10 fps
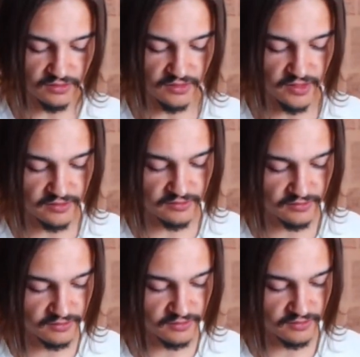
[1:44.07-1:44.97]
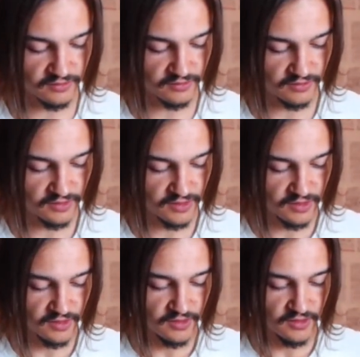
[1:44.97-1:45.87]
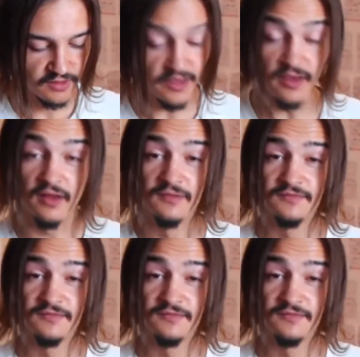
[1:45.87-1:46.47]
And yeah,